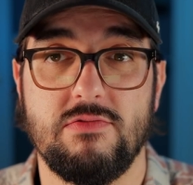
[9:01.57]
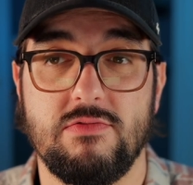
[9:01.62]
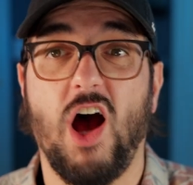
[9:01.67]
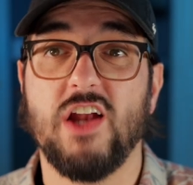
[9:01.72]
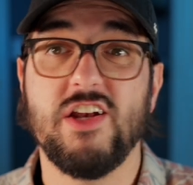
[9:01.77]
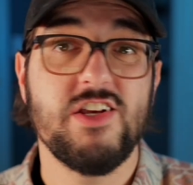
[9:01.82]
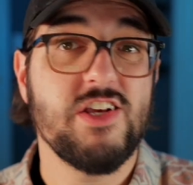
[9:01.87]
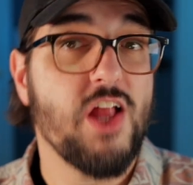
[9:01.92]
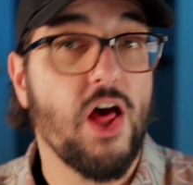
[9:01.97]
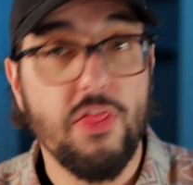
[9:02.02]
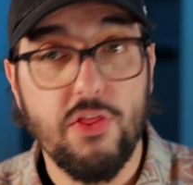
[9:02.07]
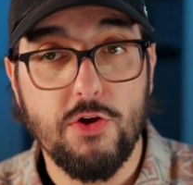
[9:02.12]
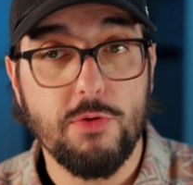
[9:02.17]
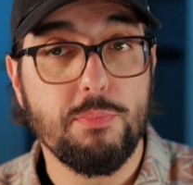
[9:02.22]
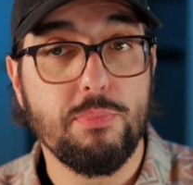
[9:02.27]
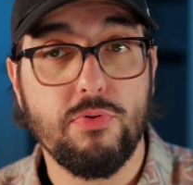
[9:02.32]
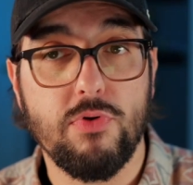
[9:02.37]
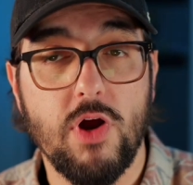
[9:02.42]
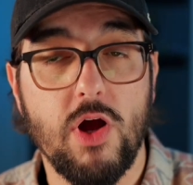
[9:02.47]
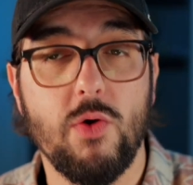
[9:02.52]
Another
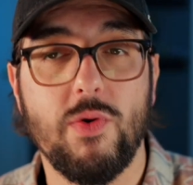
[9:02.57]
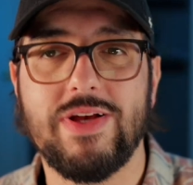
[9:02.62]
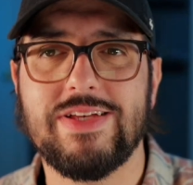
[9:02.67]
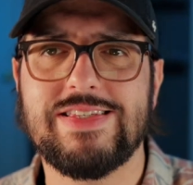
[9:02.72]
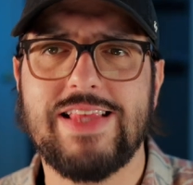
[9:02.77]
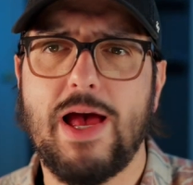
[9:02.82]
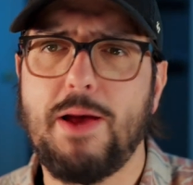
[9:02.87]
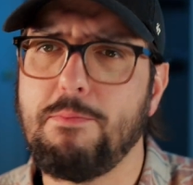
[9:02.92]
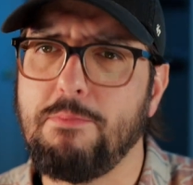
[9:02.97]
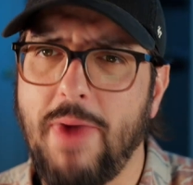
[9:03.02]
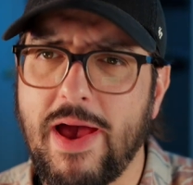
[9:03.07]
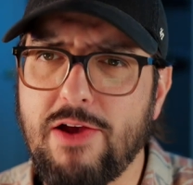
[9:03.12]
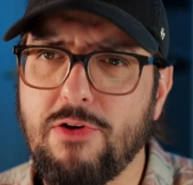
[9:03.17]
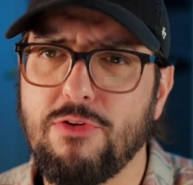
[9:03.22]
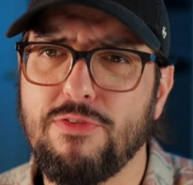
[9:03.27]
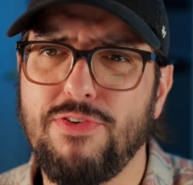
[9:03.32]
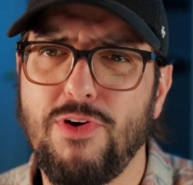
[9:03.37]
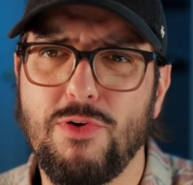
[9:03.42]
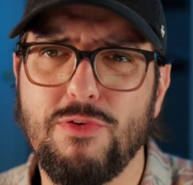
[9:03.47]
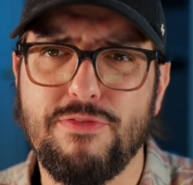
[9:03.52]
pro is that
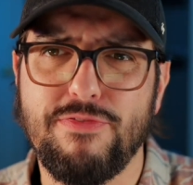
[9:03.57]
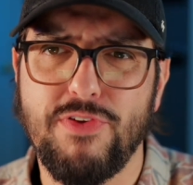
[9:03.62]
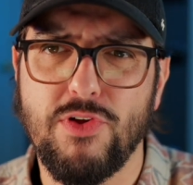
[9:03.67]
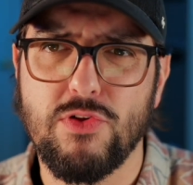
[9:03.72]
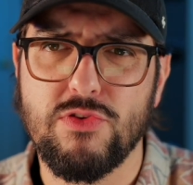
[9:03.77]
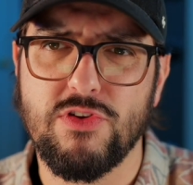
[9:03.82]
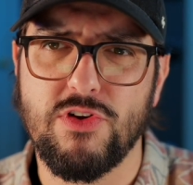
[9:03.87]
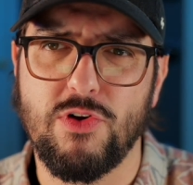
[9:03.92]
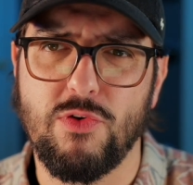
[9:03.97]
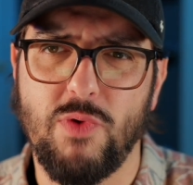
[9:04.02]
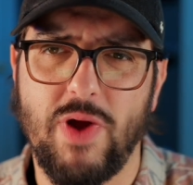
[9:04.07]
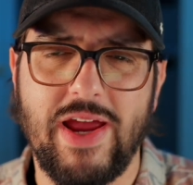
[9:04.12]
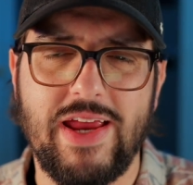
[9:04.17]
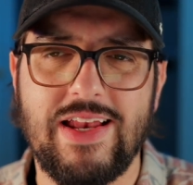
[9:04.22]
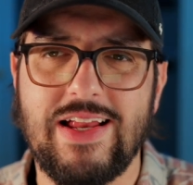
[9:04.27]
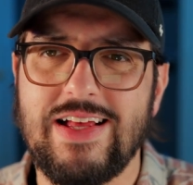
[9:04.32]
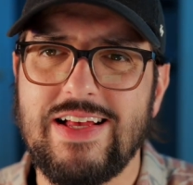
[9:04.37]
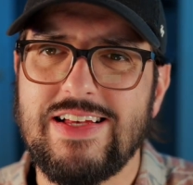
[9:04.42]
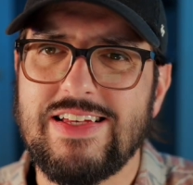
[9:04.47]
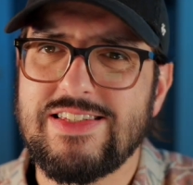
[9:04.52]
microphone filter, right?